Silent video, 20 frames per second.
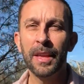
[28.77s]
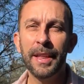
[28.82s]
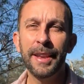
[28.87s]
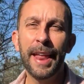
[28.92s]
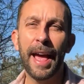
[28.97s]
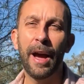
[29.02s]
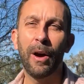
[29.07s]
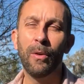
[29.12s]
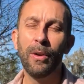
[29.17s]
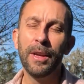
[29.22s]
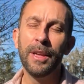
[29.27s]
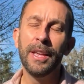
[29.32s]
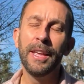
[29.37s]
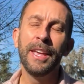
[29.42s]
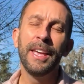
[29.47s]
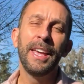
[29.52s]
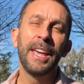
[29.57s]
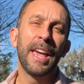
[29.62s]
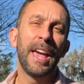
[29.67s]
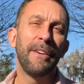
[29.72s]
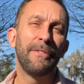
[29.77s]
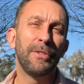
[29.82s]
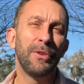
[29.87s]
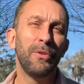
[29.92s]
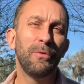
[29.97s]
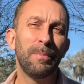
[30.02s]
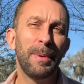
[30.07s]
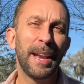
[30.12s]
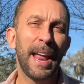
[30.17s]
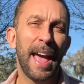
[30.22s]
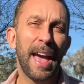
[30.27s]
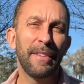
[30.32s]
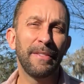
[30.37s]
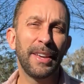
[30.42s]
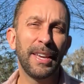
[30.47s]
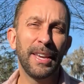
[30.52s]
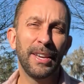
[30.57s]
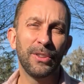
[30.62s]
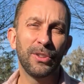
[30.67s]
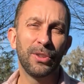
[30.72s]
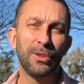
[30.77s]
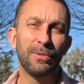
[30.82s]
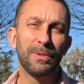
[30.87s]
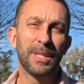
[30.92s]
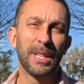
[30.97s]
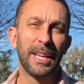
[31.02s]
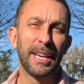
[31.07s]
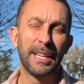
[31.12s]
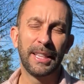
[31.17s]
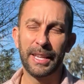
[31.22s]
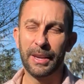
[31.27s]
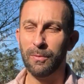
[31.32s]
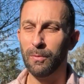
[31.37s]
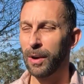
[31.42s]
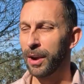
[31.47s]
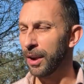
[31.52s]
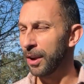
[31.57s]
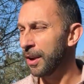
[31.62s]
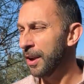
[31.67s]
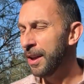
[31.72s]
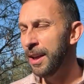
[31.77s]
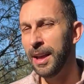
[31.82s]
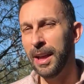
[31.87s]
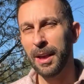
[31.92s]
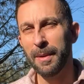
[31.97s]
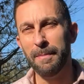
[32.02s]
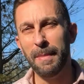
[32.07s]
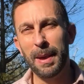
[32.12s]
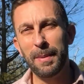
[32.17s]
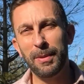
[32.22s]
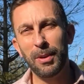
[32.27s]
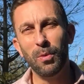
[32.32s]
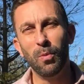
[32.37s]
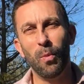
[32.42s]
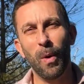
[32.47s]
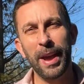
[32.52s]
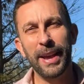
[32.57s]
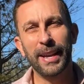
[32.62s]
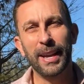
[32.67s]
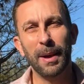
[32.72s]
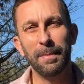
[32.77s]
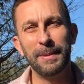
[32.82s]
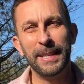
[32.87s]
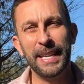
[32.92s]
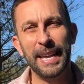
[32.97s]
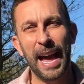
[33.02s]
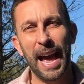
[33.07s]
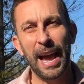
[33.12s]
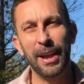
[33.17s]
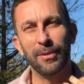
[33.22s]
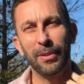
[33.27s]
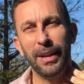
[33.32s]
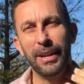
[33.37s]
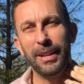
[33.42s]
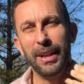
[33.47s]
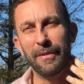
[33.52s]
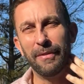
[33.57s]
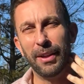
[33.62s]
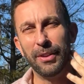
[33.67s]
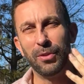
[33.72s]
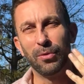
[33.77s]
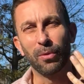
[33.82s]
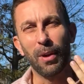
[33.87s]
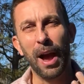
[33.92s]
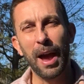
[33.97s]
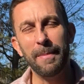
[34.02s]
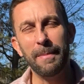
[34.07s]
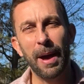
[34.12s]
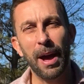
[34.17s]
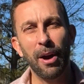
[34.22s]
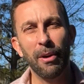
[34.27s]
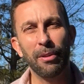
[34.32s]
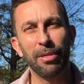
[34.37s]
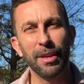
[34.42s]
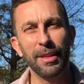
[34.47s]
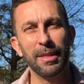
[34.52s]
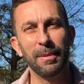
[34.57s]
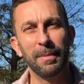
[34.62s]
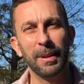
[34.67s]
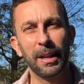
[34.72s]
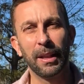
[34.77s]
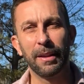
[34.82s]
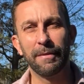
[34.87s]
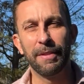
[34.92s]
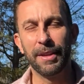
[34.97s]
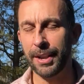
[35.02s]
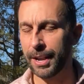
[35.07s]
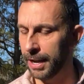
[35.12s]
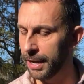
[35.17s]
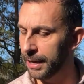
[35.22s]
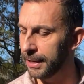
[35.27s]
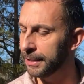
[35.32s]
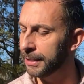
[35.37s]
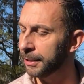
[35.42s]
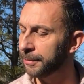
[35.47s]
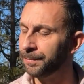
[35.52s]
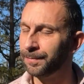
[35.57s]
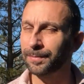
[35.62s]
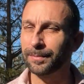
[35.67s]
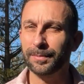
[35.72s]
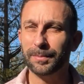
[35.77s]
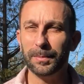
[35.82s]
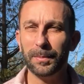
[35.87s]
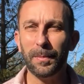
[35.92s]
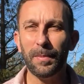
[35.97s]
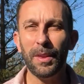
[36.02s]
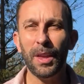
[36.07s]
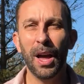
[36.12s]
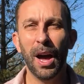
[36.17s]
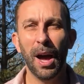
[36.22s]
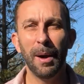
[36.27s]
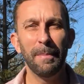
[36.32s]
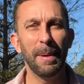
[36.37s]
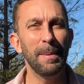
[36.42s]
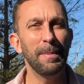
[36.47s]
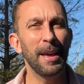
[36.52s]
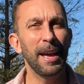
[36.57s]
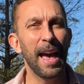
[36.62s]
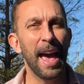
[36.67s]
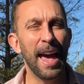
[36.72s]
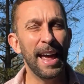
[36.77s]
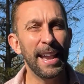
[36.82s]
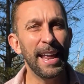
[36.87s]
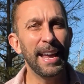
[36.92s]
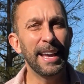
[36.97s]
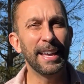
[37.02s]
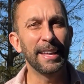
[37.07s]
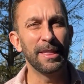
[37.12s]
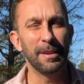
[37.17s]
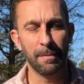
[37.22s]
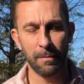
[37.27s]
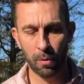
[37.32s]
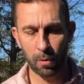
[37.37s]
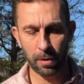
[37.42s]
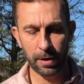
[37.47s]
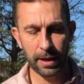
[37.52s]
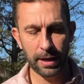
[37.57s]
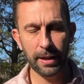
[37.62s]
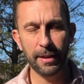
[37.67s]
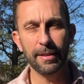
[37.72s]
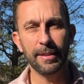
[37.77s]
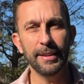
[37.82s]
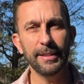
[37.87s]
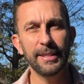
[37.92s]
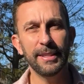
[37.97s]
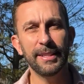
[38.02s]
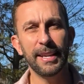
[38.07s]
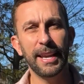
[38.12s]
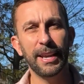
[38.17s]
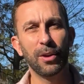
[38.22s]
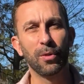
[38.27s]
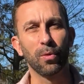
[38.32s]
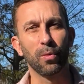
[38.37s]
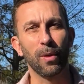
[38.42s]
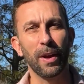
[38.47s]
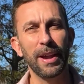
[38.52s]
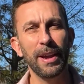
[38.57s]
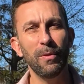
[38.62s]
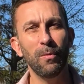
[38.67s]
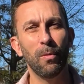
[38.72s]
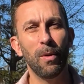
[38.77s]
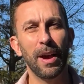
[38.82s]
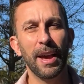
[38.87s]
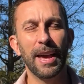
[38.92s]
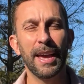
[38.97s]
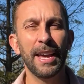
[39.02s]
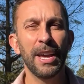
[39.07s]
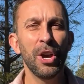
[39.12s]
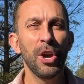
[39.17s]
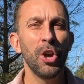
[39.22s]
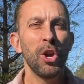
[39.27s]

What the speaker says: Now, if you've been having issues lately where maybe you wake up dehydrated, you have a dry mouth in the middle of the night, maybe a headache in the morning, this is a great way